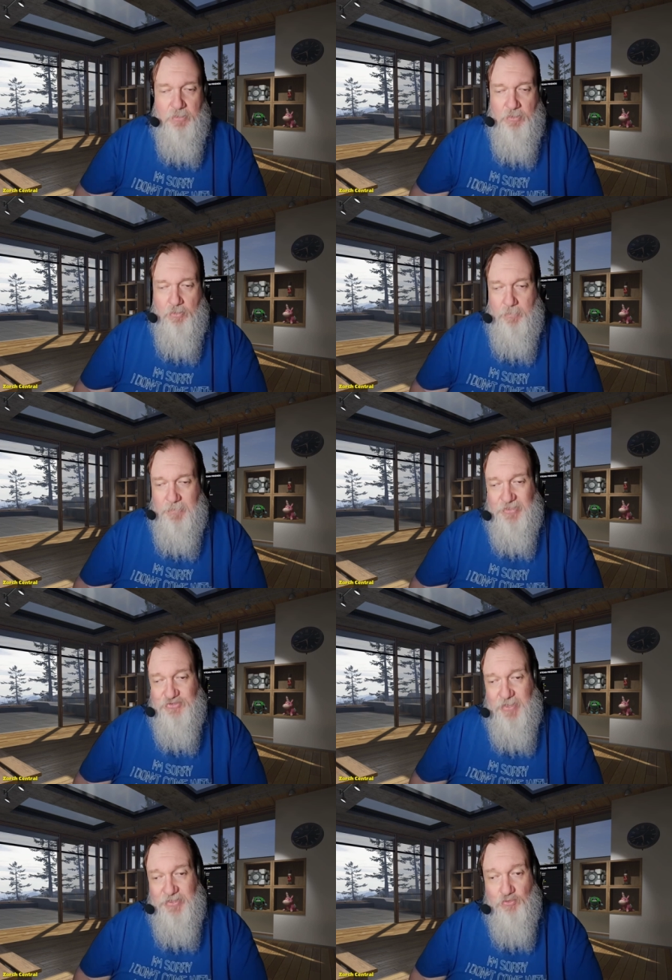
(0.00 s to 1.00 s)
or I'm not
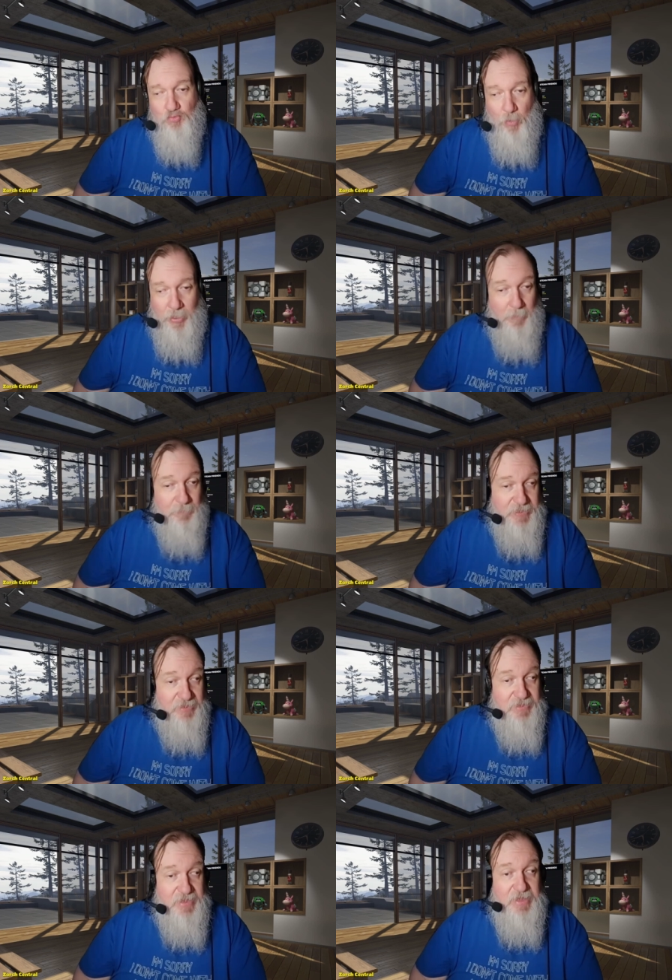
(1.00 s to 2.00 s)
trying to one-up
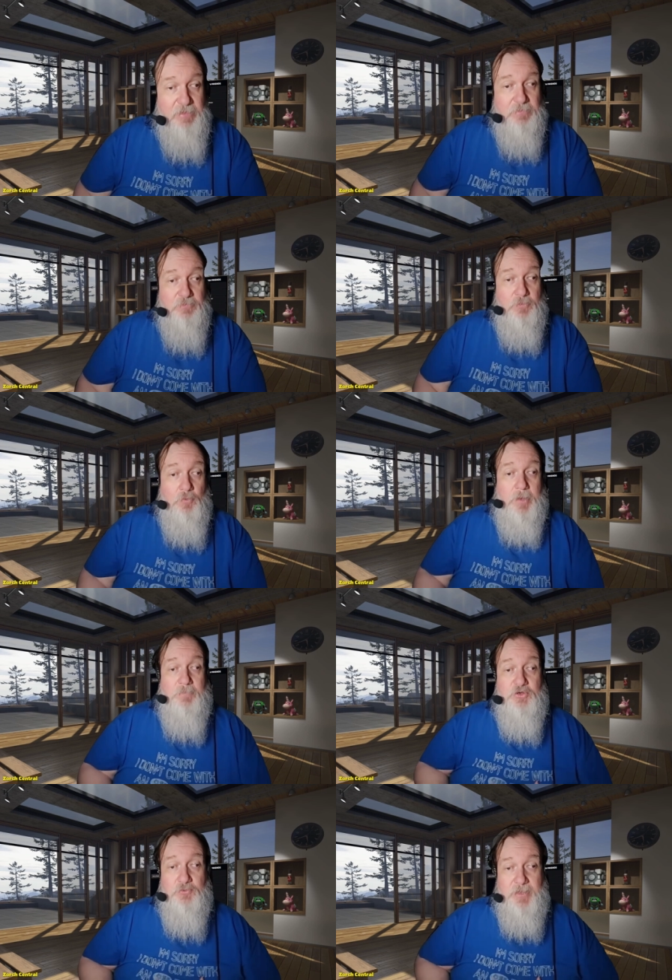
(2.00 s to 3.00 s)
Disney with what I'm
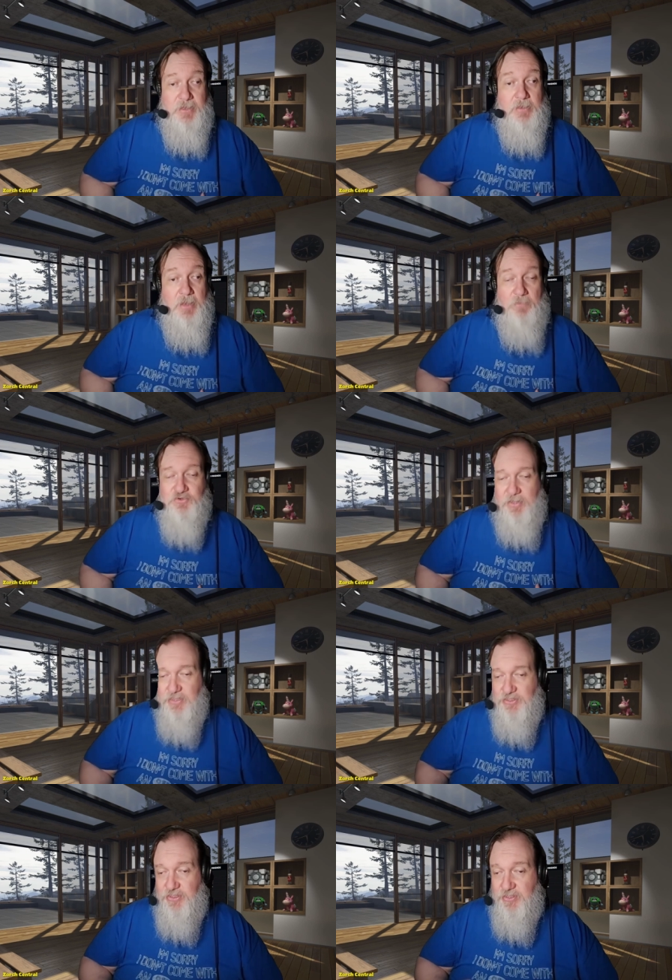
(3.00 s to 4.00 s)
doing. I'm trying
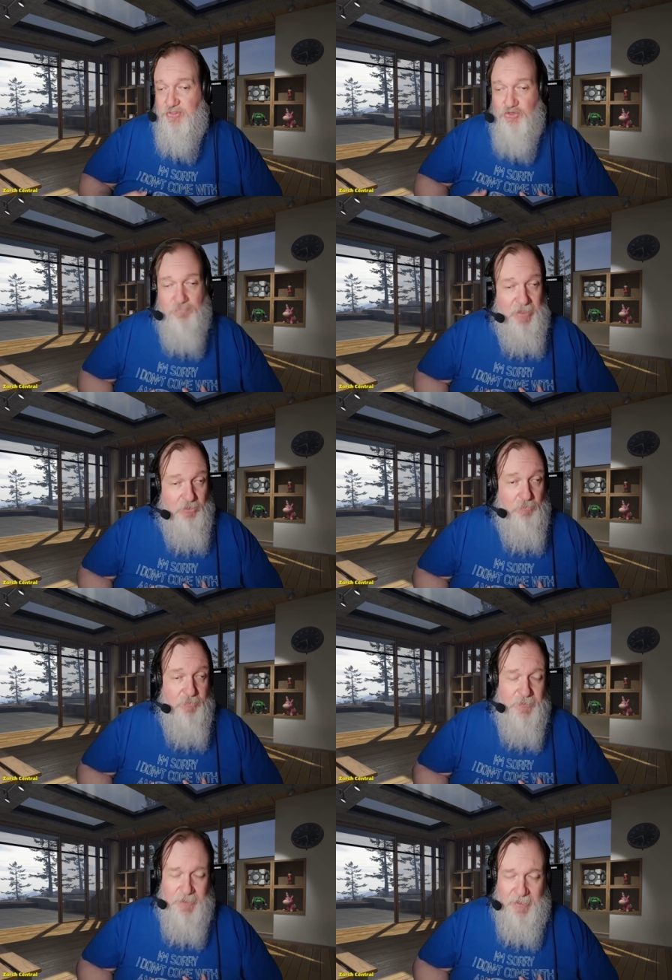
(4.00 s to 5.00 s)
to just do my own
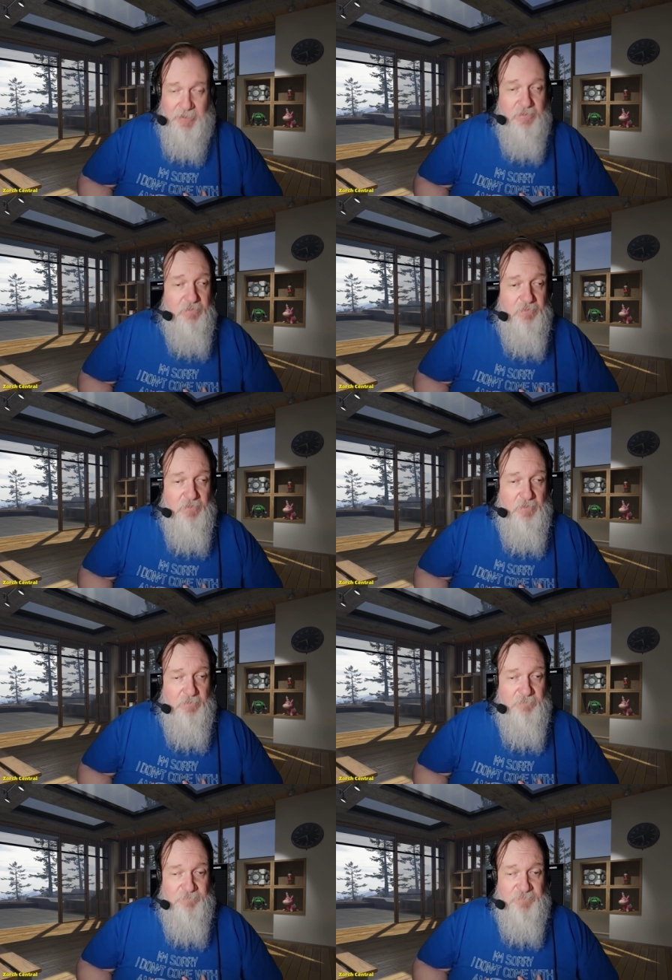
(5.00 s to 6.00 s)
thing
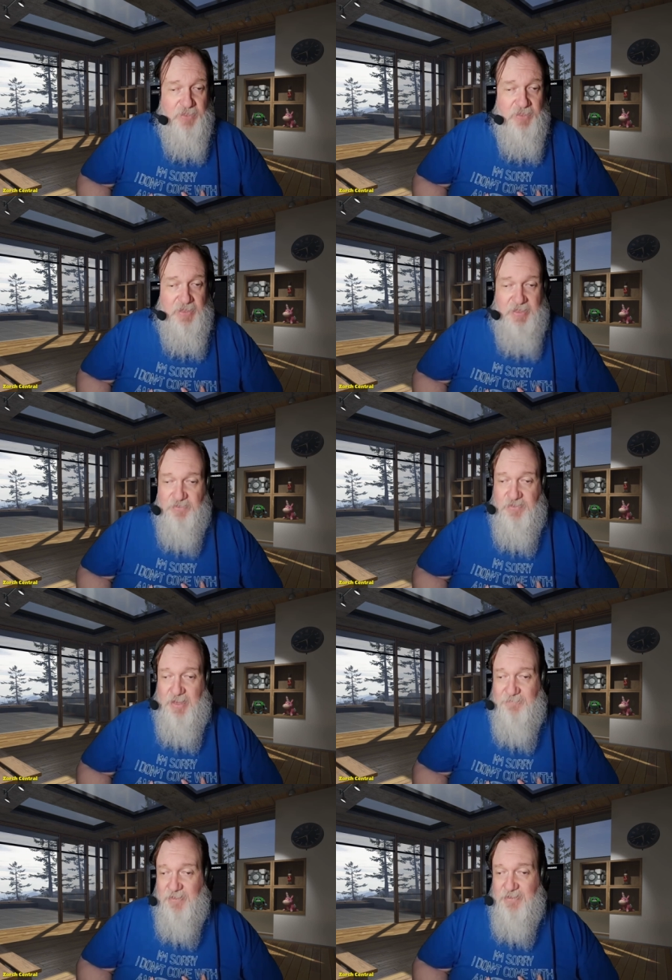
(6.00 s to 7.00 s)
in a
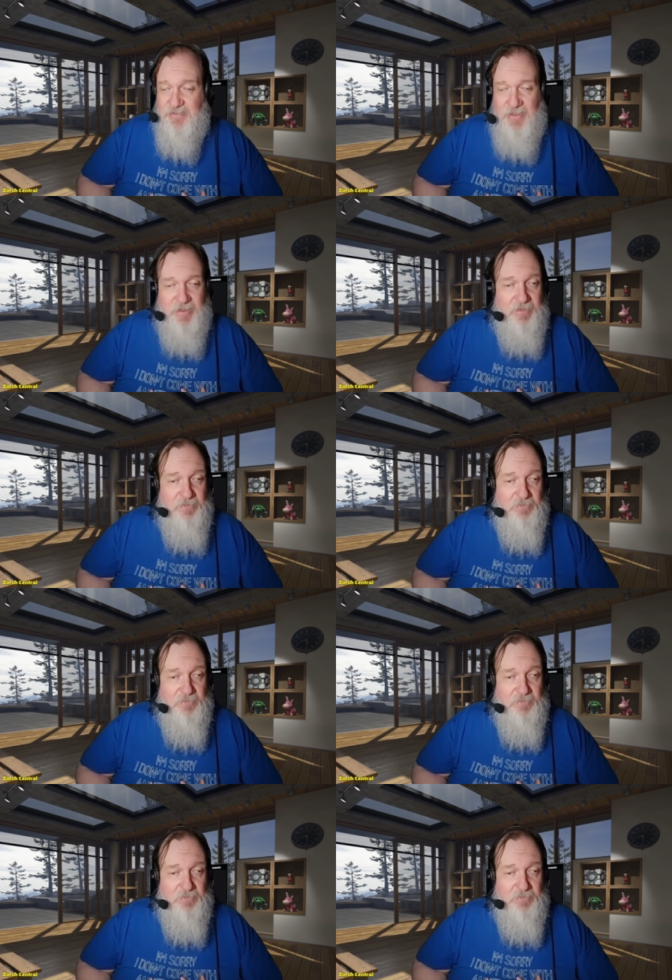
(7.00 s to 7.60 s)
sci-fi setting.